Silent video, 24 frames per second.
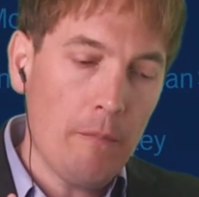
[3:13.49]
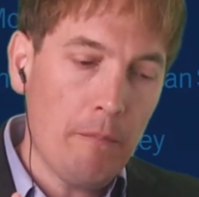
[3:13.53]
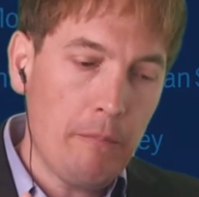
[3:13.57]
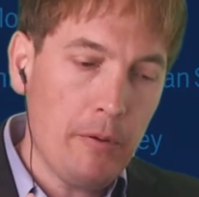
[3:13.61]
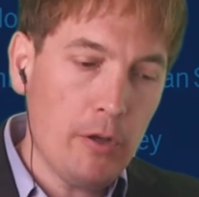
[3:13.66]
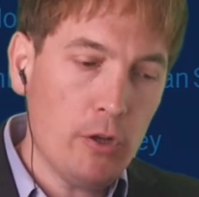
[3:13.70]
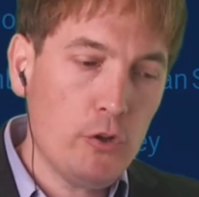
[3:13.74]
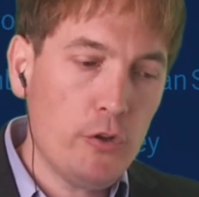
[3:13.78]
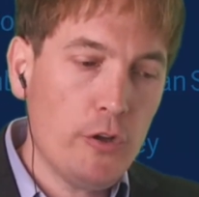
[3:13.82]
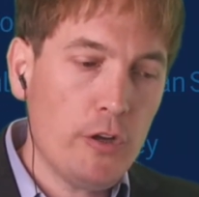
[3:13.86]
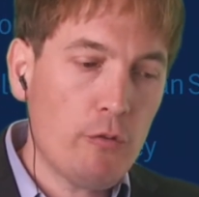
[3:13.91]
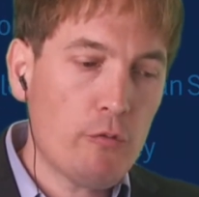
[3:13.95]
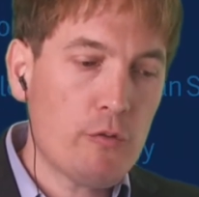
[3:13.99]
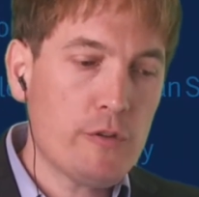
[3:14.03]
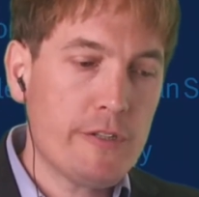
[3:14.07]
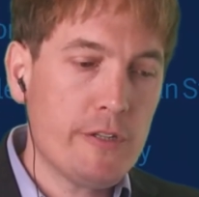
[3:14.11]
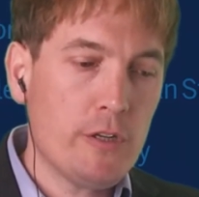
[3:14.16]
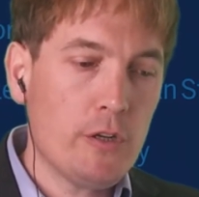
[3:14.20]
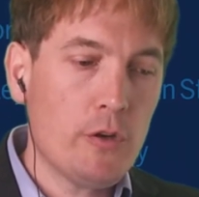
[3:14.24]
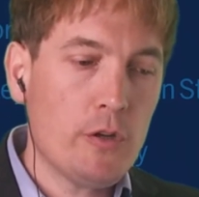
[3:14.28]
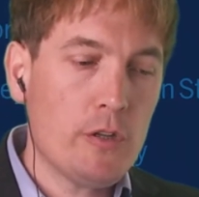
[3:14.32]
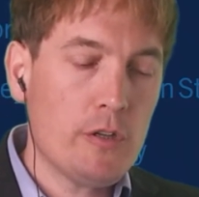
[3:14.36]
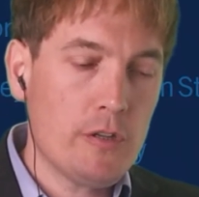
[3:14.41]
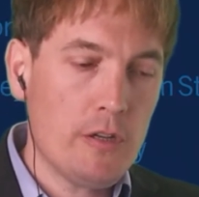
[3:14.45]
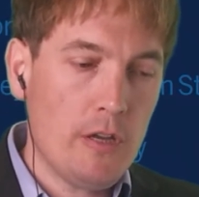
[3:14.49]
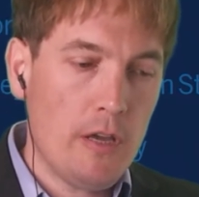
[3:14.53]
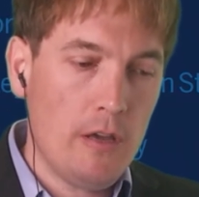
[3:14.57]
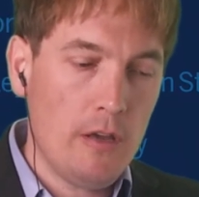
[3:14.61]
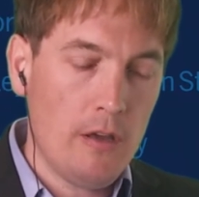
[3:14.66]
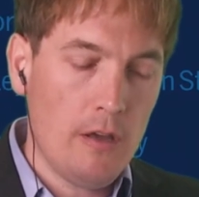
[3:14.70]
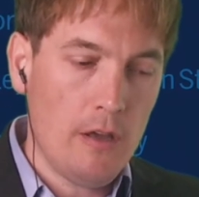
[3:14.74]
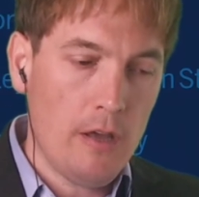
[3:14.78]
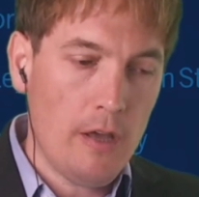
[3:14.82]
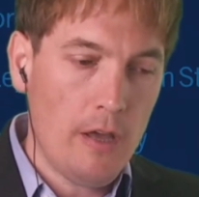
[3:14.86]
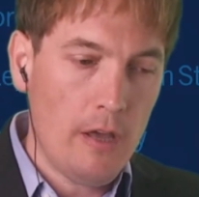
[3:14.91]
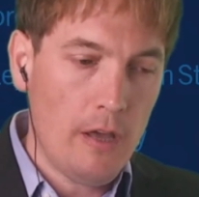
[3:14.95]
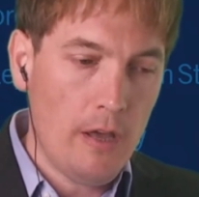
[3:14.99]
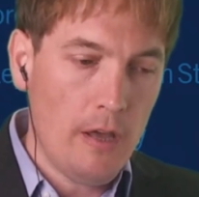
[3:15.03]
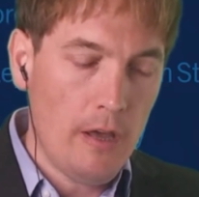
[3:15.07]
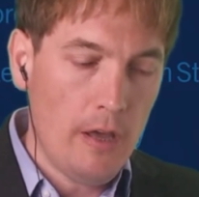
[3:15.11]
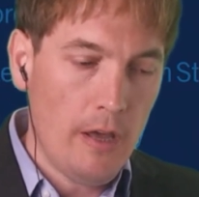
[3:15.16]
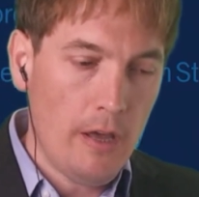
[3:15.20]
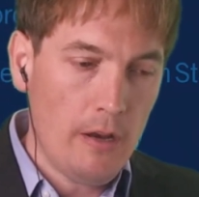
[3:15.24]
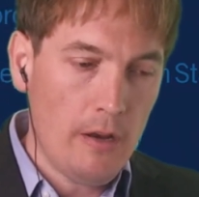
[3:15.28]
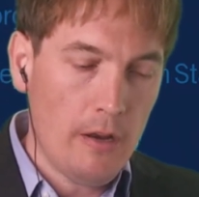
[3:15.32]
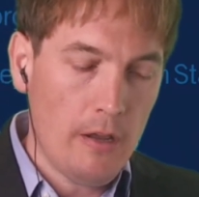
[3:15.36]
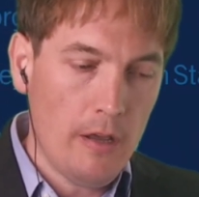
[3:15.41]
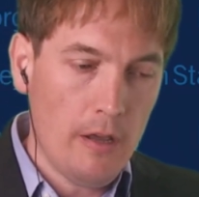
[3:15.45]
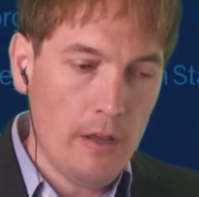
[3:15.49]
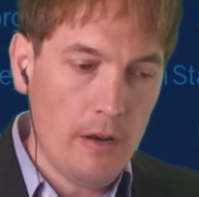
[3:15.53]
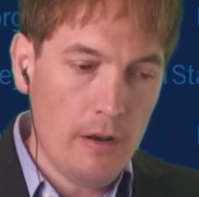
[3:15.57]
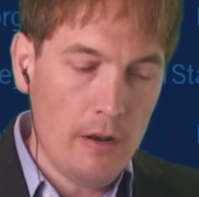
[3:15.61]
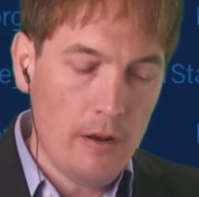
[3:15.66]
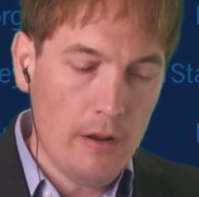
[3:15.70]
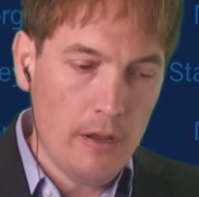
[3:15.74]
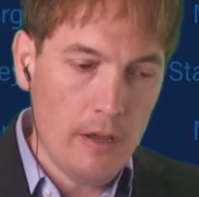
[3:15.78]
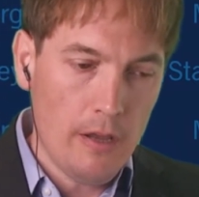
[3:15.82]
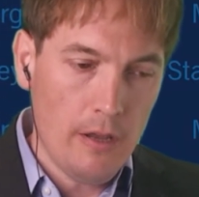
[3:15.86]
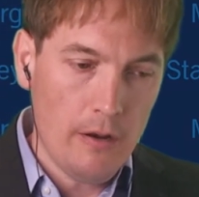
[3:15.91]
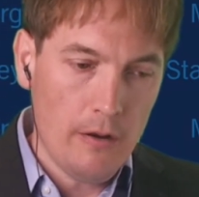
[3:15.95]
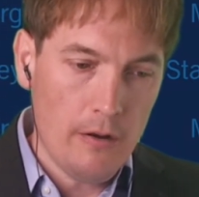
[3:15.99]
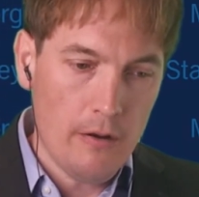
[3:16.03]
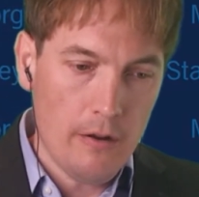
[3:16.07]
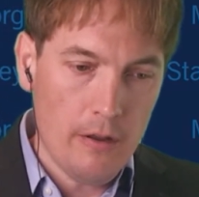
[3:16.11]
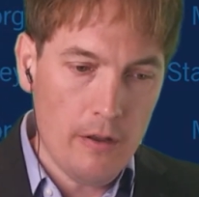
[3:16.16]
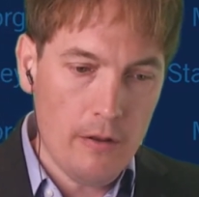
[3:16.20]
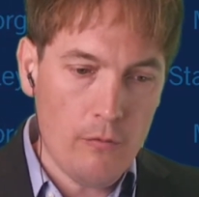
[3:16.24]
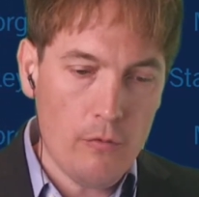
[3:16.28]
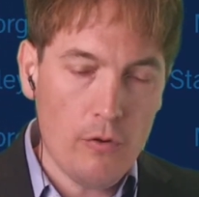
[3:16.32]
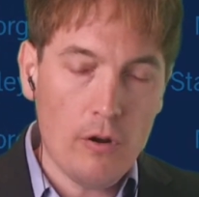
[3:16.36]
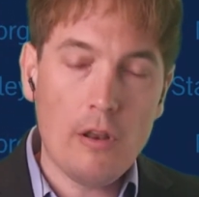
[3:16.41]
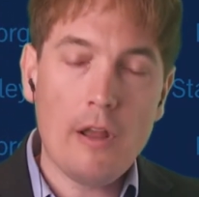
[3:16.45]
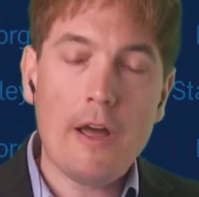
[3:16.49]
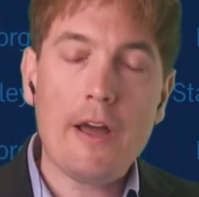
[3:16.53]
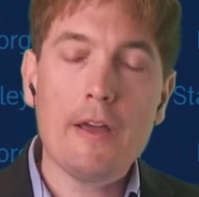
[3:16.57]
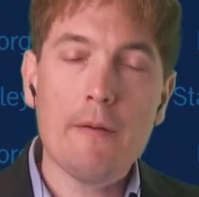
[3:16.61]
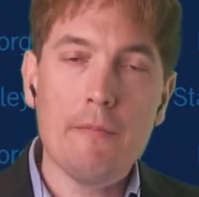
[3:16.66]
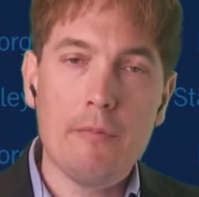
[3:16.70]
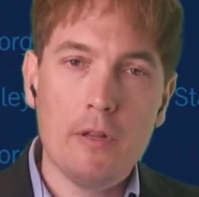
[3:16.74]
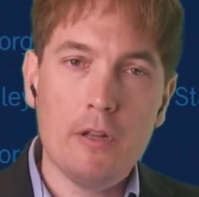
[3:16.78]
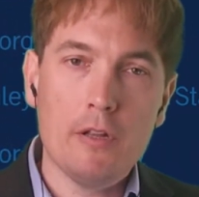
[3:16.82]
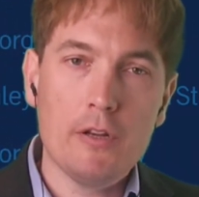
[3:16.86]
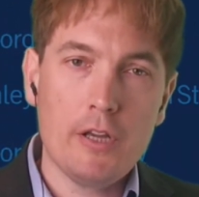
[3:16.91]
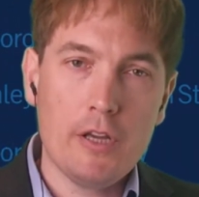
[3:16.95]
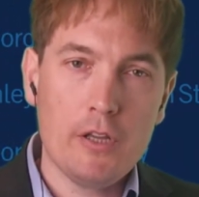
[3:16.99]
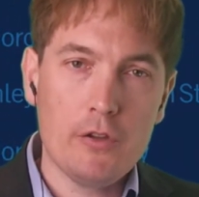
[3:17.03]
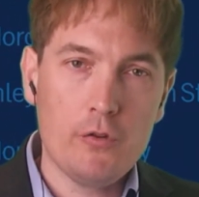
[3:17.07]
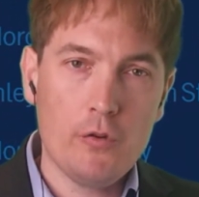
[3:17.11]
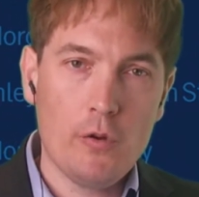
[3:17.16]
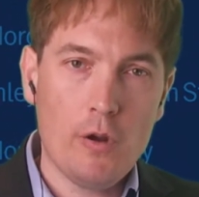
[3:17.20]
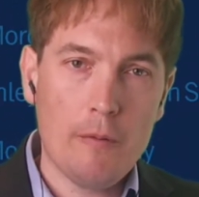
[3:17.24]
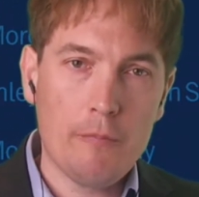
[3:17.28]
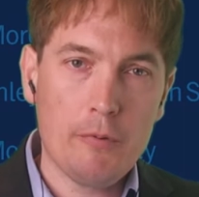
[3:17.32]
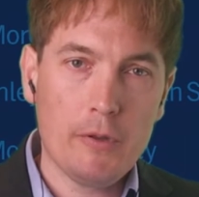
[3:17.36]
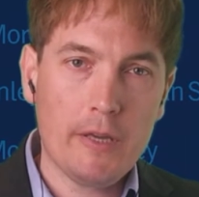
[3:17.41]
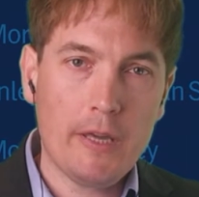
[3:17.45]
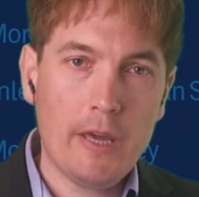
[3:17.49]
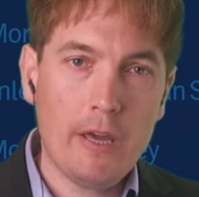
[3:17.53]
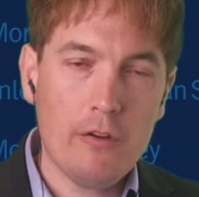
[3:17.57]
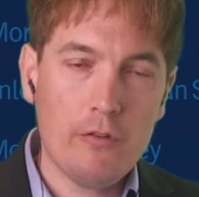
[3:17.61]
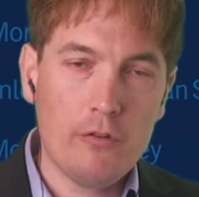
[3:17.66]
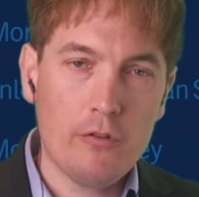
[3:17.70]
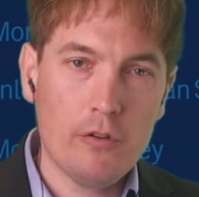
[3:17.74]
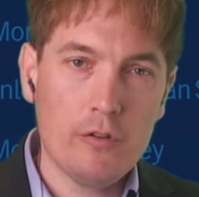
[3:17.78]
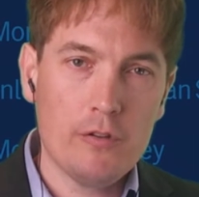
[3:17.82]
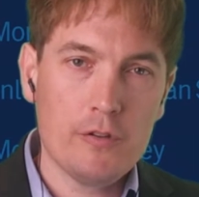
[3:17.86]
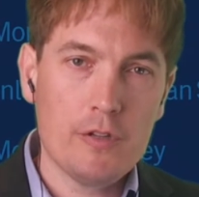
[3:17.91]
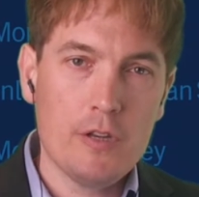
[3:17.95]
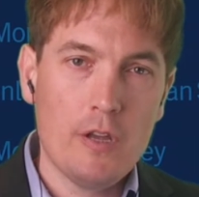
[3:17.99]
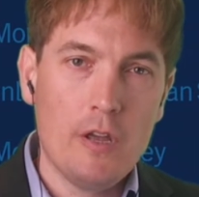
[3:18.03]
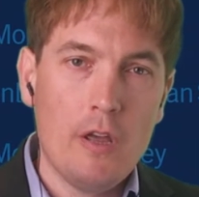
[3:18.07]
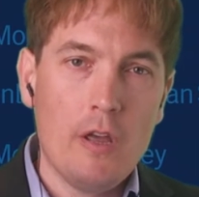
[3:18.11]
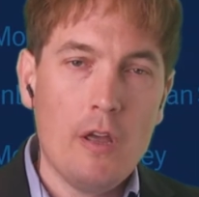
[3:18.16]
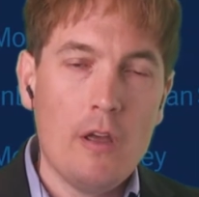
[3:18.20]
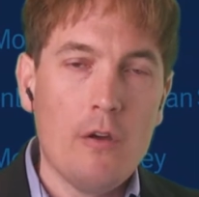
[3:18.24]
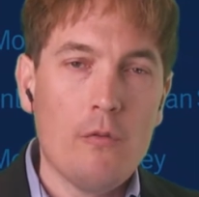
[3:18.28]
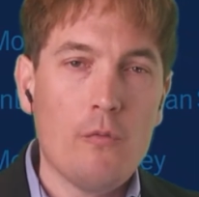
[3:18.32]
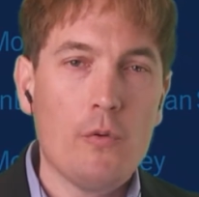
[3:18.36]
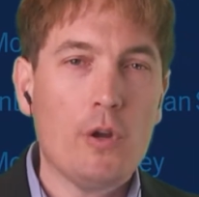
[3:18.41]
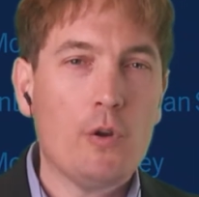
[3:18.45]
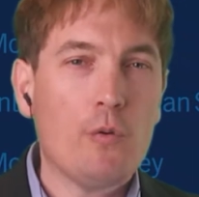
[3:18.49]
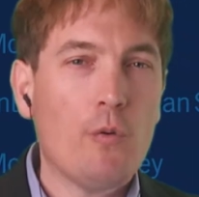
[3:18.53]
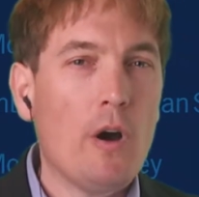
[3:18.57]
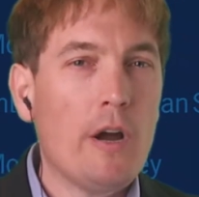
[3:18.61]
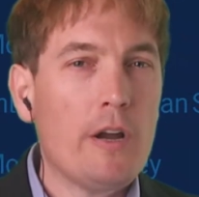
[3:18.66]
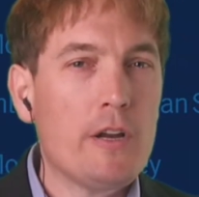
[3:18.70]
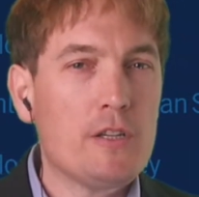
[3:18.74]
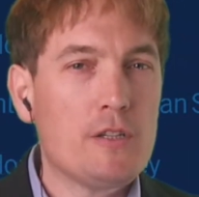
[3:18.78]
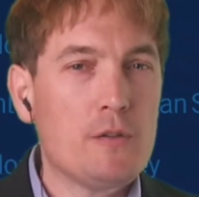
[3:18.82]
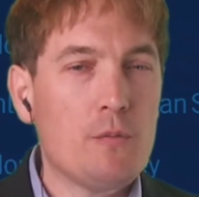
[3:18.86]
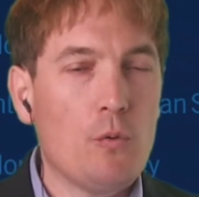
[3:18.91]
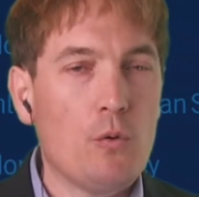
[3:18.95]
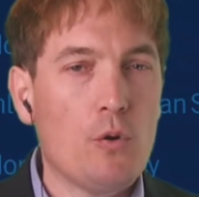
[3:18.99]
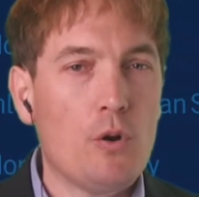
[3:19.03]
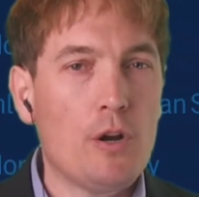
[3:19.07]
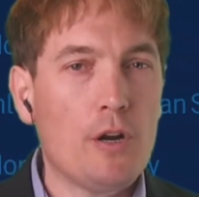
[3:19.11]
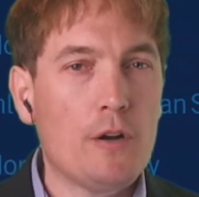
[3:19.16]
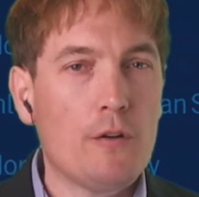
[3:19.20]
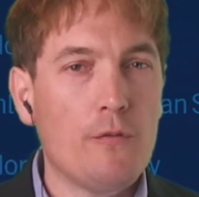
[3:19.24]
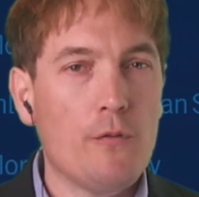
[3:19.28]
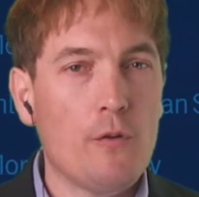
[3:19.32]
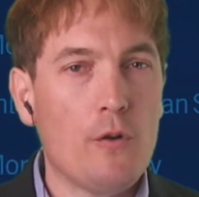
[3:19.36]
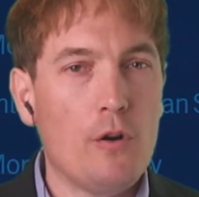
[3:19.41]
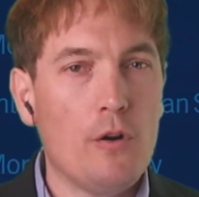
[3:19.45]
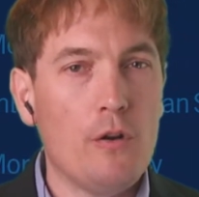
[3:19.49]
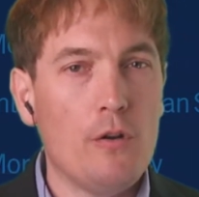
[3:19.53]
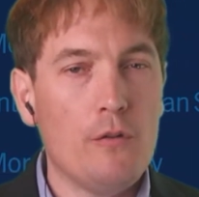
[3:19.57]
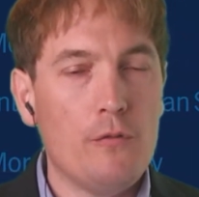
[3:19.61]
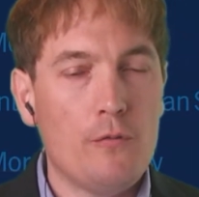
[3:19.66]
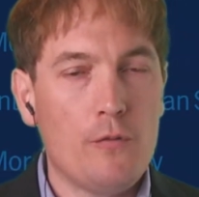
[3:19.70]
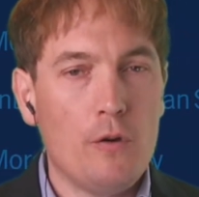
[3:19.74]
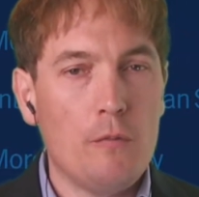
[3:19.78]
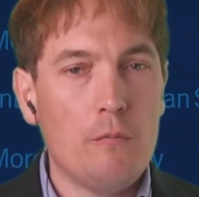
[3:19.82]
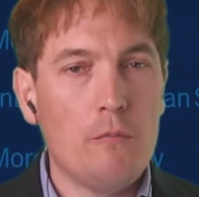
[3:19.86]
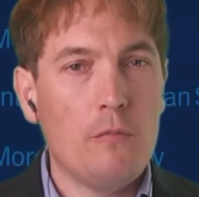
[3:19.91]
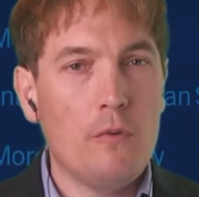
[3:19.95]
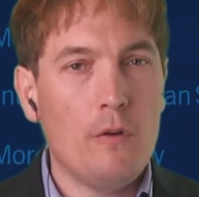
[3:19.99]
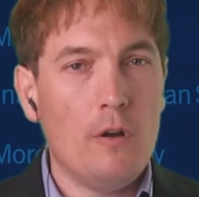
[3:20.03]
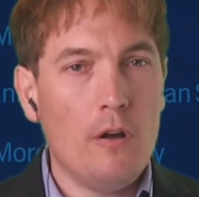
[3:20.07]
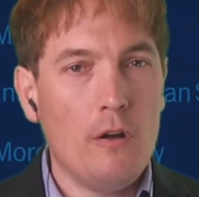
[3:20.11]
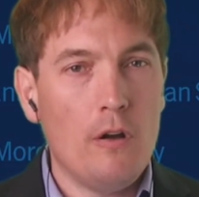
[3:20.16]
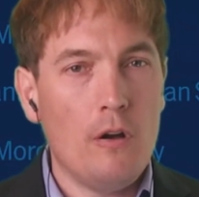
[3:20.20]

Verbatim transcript: building resiliency and and and and reliability into your applications requires work for from